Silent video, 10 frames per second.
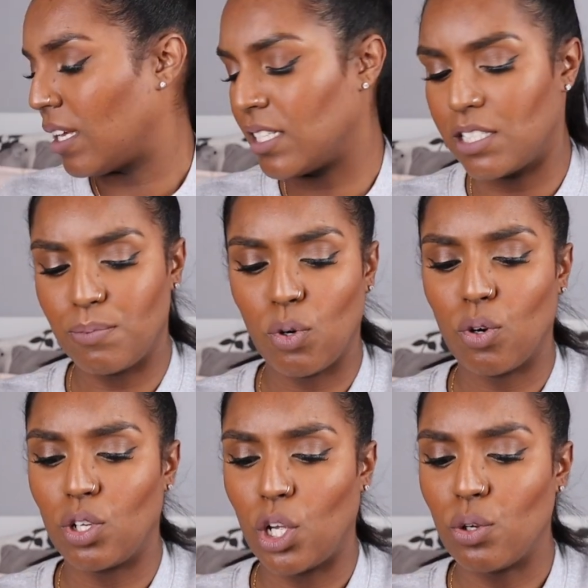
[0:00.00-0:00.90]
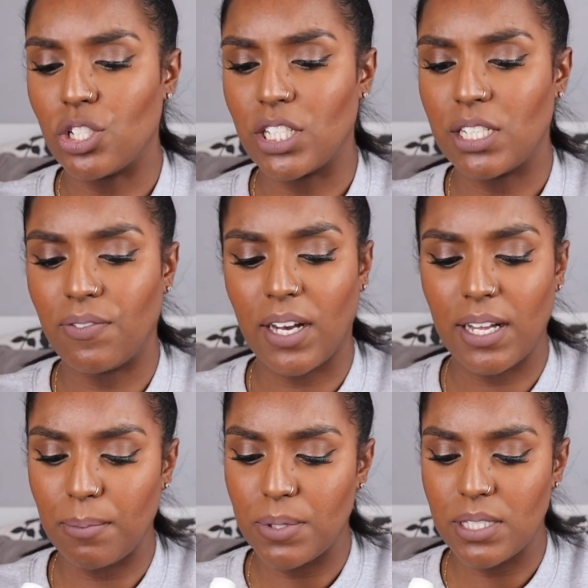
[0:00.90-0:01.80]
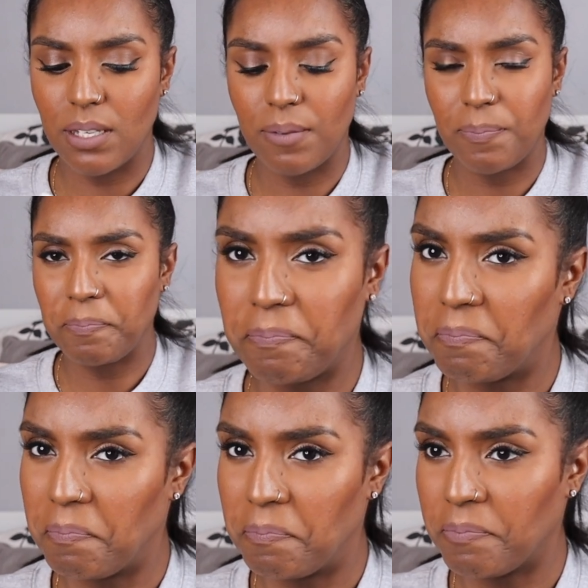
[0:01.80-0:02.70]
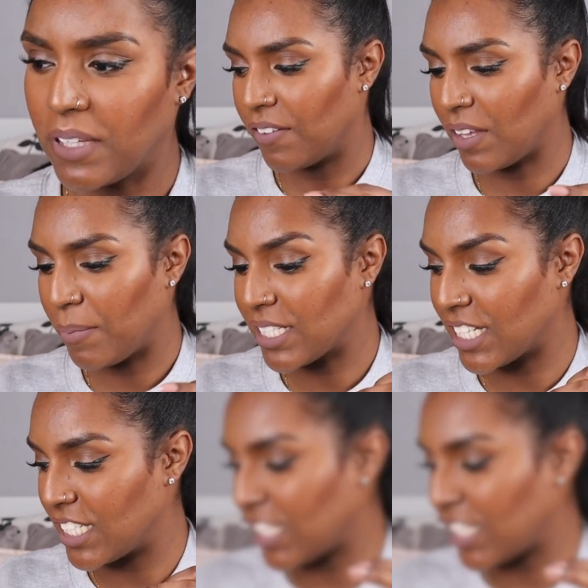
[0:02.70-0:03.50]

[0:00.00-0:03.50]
And this is more lotion-y vibes, if that makes any